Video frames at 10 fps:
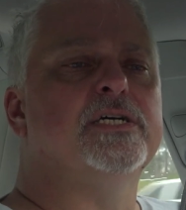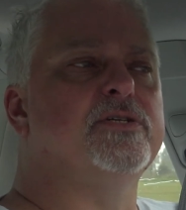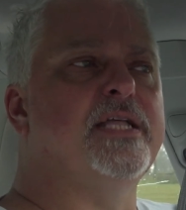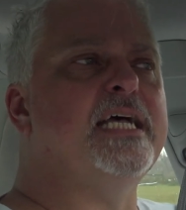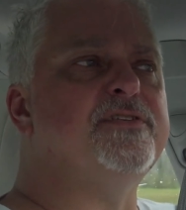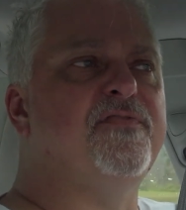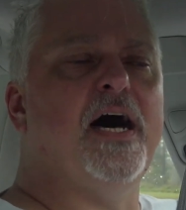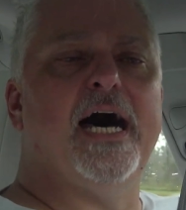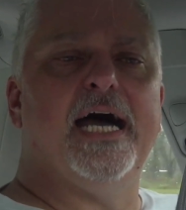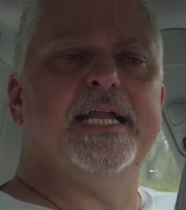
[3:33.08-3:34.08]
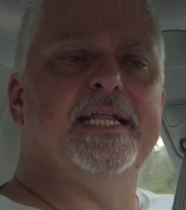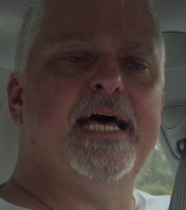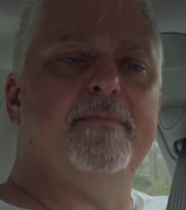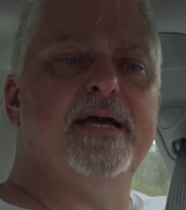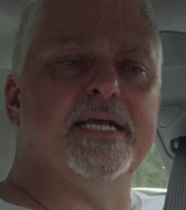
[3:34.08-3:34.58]
So that's fine, and
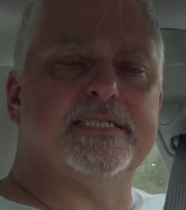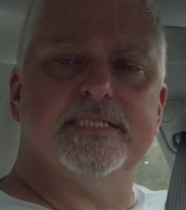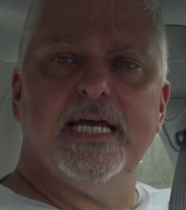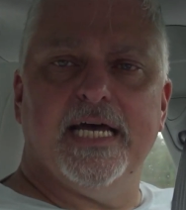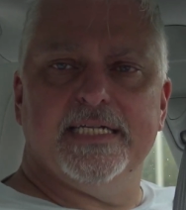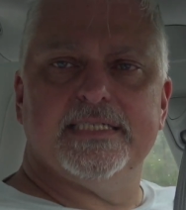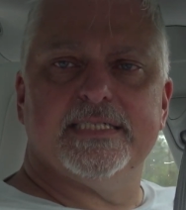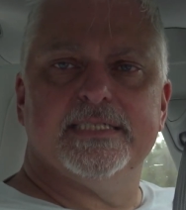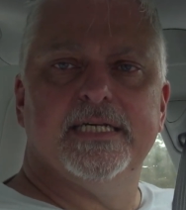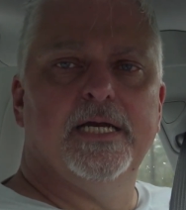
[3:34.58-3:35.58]
that makes sense.